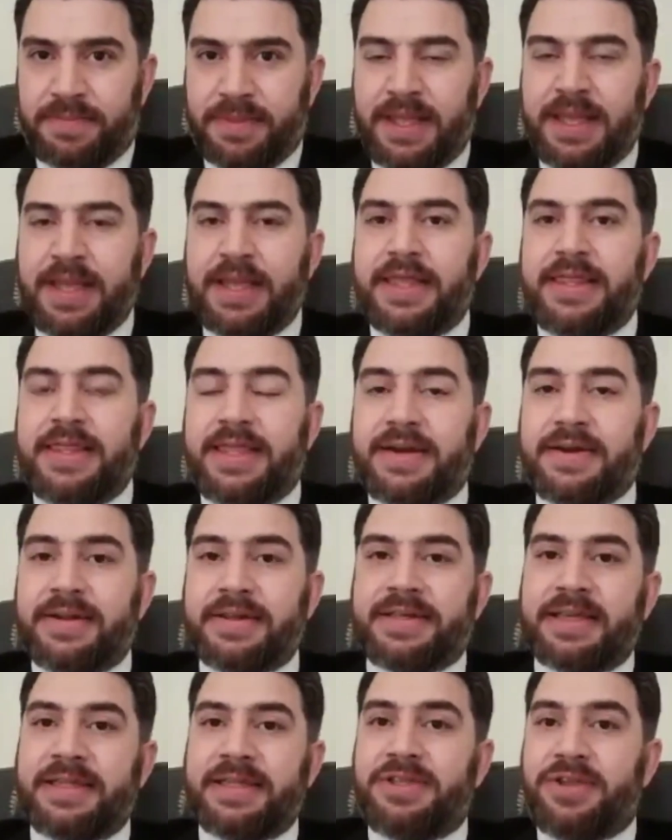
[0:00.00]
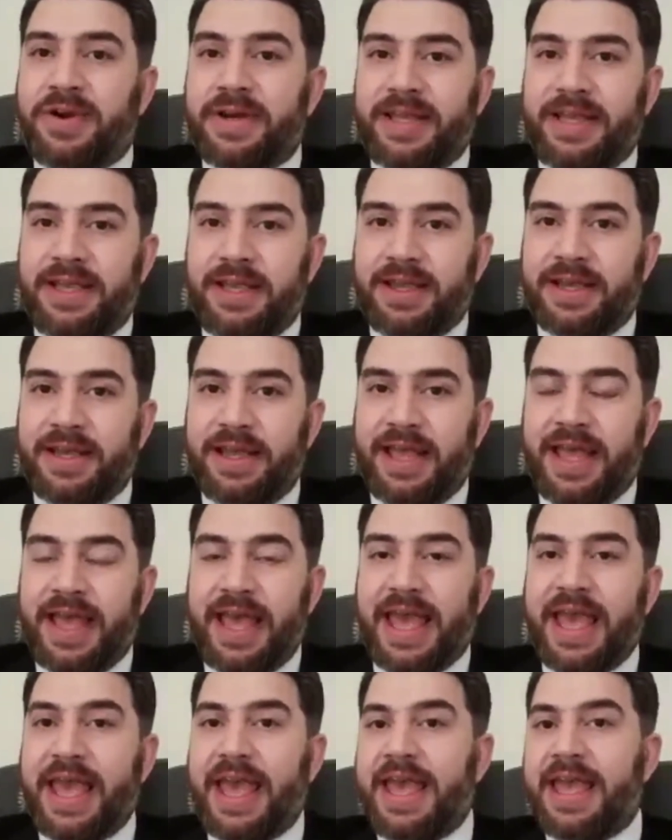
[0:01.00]
There's Turkey
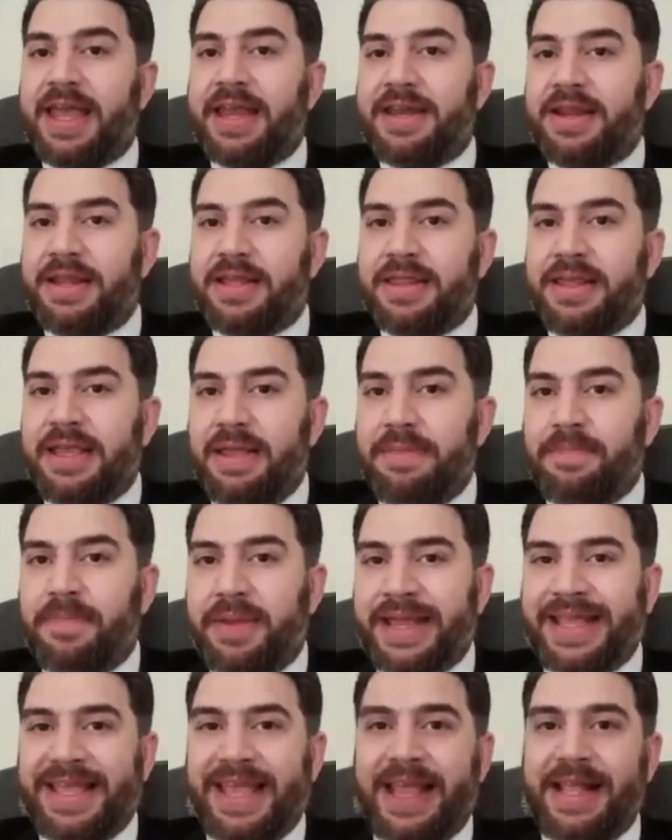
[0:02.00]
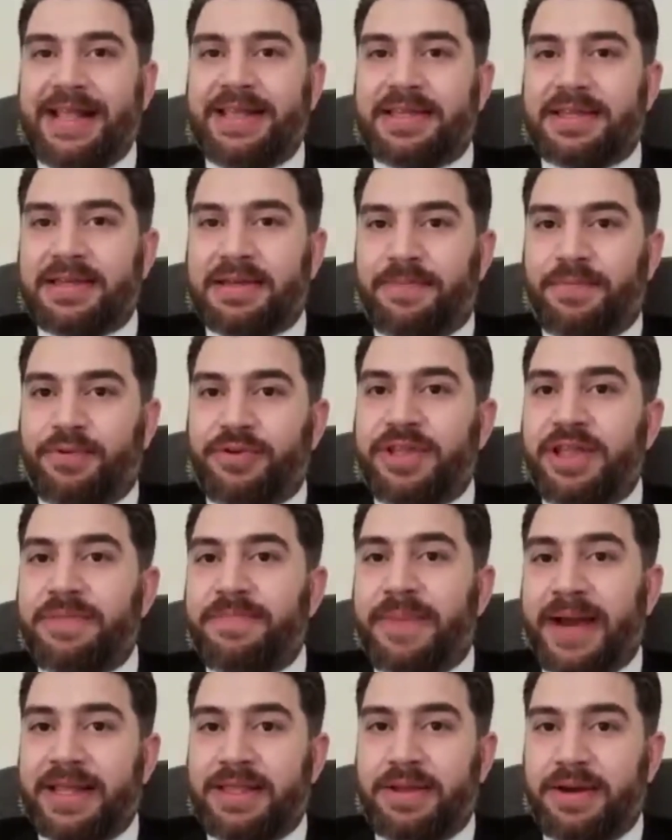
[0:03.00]
and the brigades supported
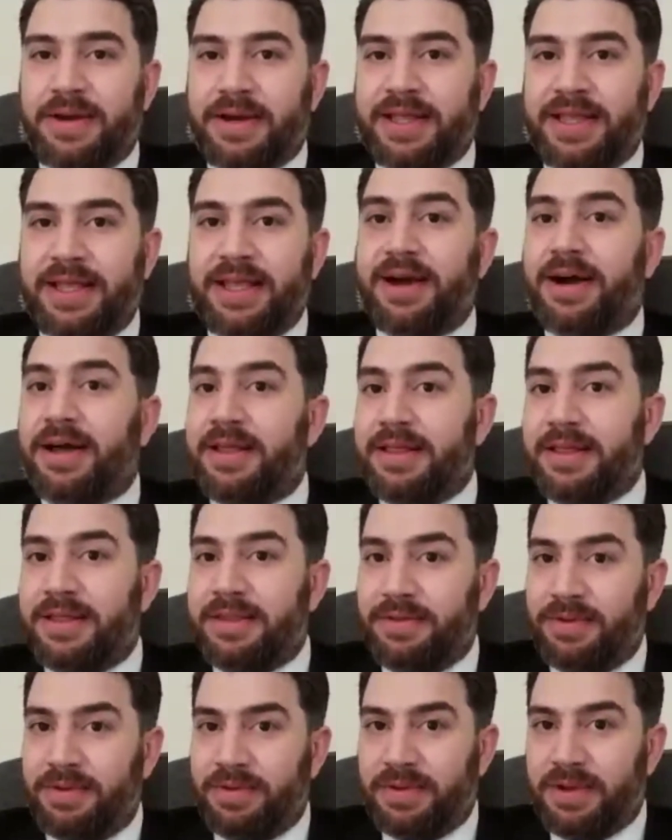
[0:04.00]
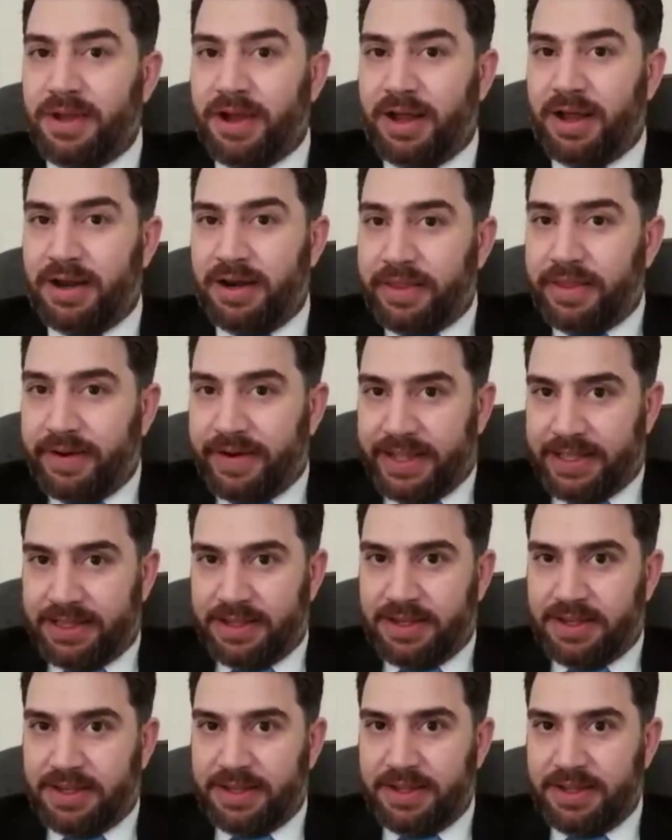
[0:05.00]
by Turkey on another
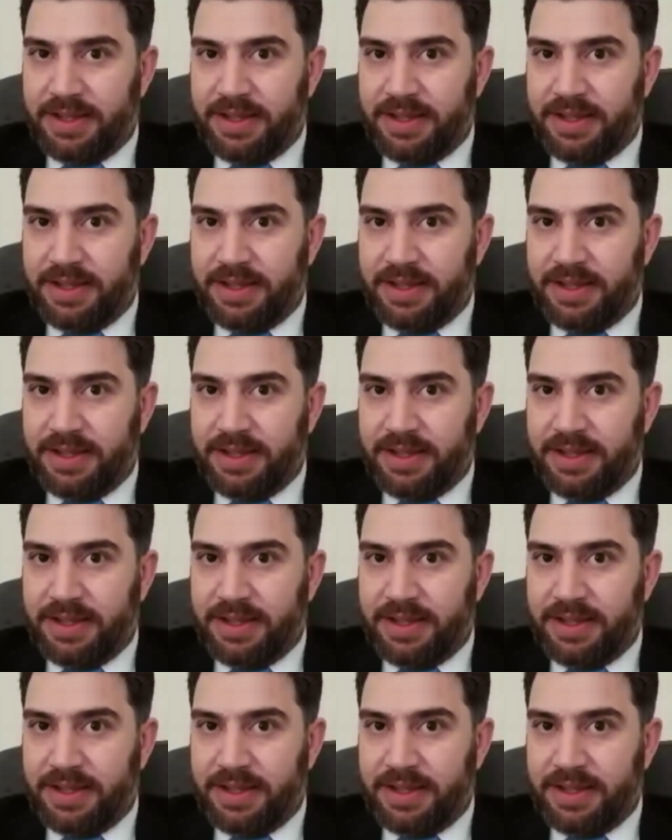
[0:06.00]
end.